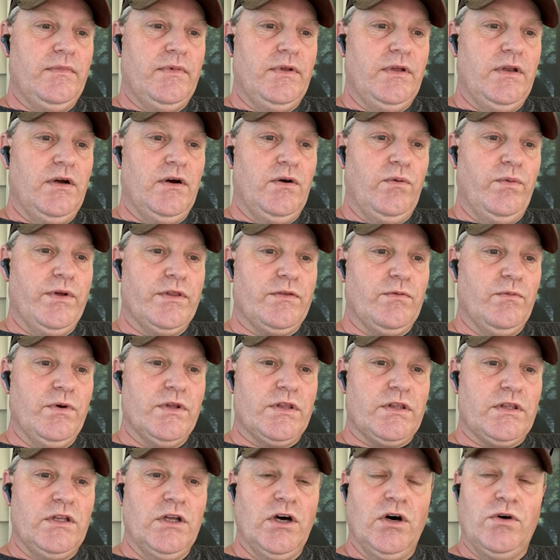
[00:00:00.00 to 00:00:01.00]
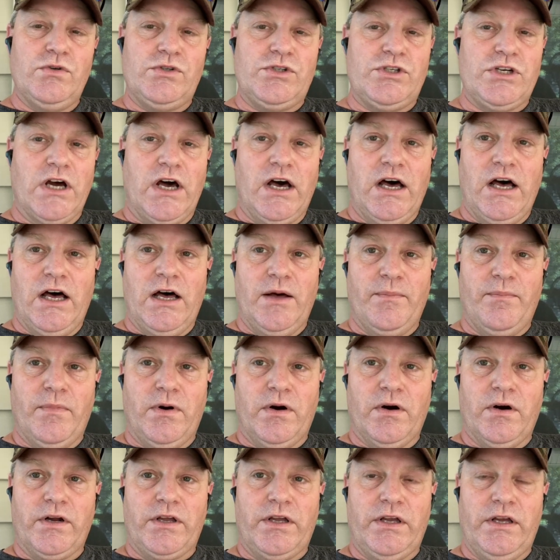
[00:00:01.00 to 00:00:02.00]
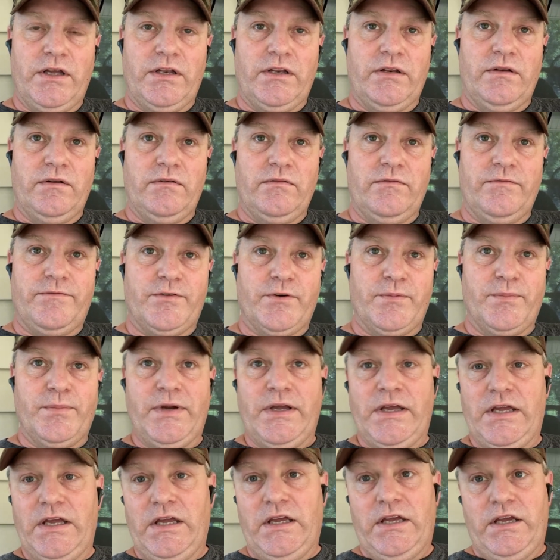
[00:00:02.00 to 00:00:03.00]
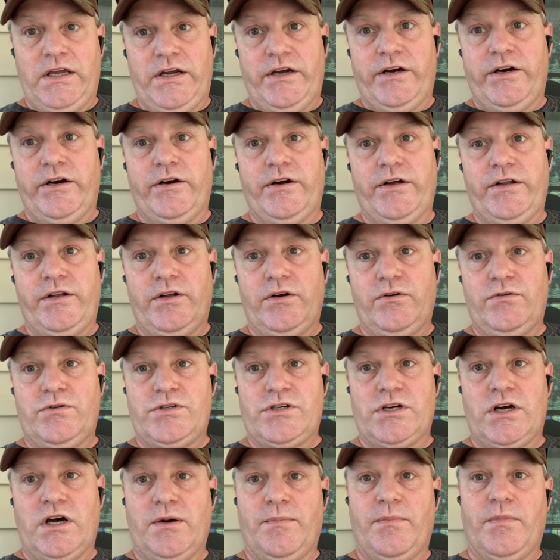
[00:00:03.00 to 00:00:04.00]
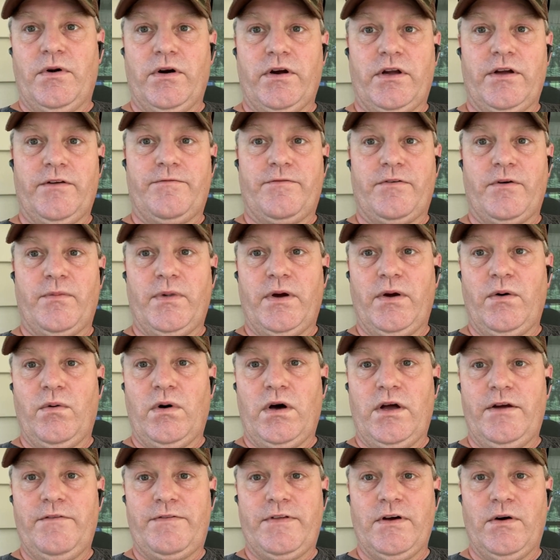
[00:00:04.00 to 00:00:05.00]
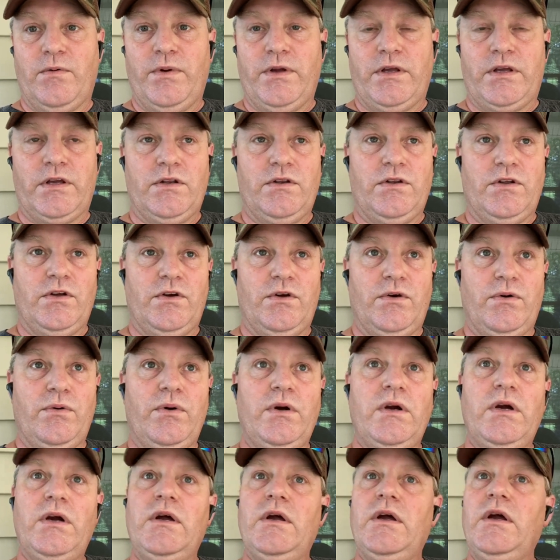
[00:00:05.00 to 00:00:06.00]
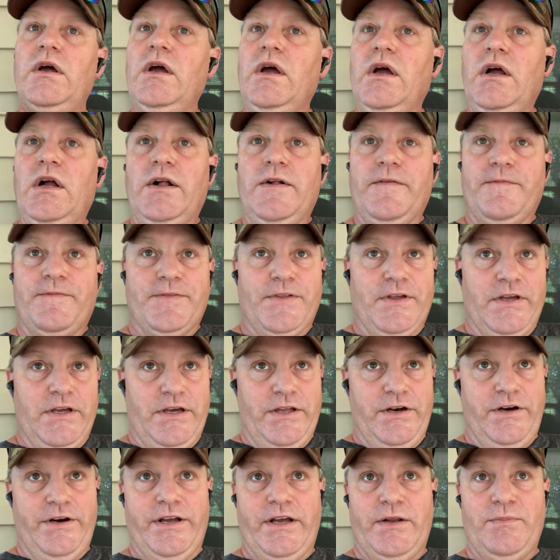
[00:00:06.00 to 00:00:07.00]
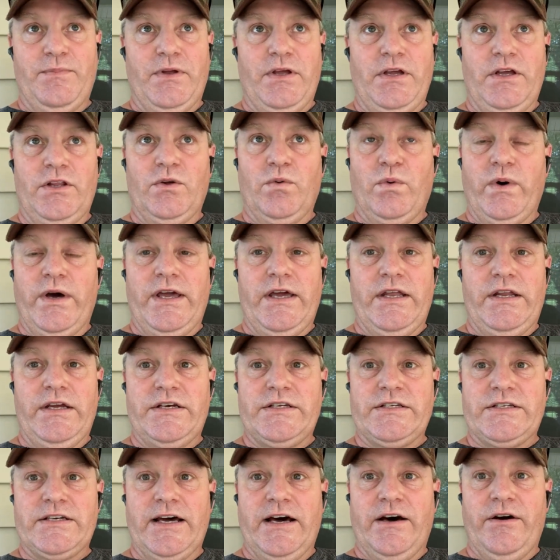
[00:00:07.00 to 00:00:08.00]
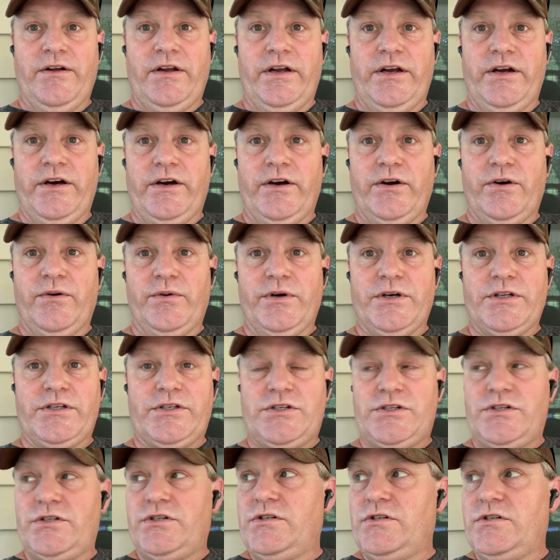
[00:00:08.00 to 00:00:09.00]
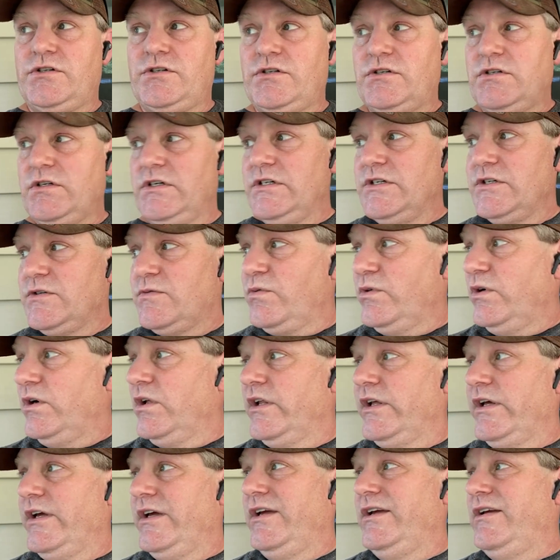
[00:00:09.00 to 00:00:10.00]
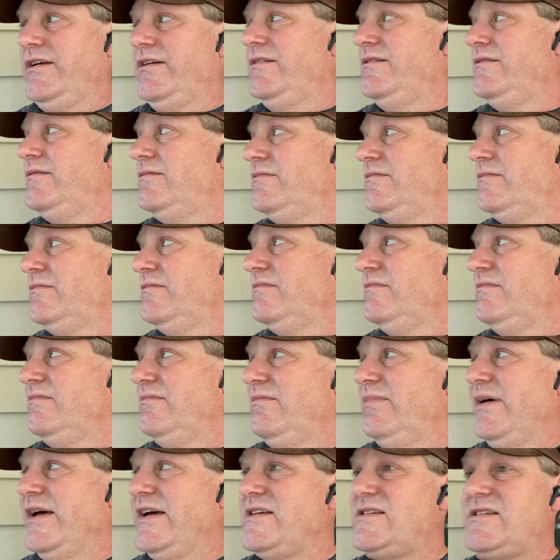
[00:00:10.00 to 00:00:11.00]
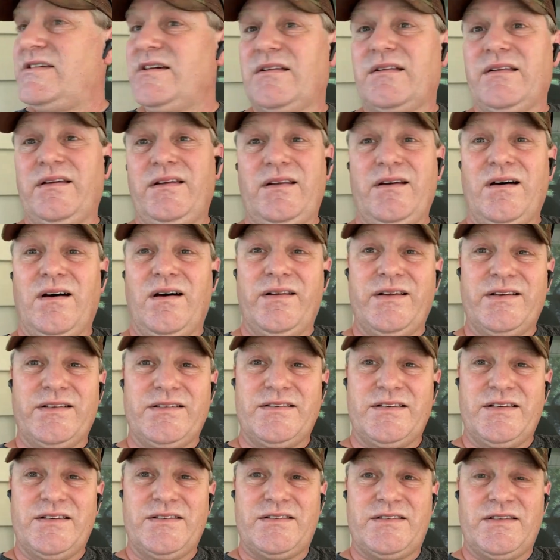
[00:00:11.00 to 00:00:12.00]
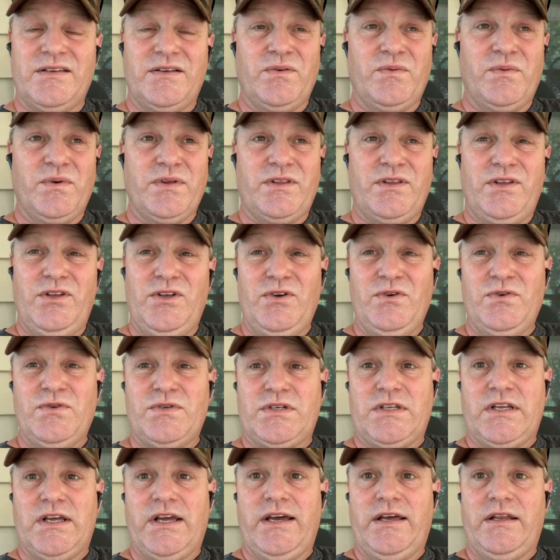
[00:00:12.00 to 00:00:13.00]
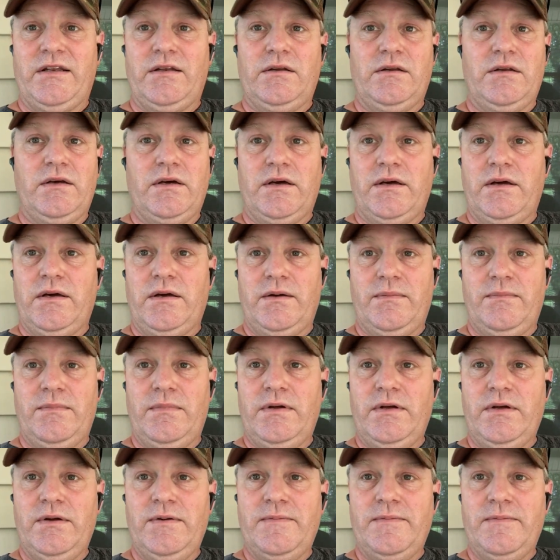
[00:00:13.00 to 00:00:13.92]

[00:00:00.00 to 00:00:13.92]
you know, with with no job market for me here and no job market for my wife that we can do, the internet being the way it is out here, which is really basically non-existent with HughesNet. Um,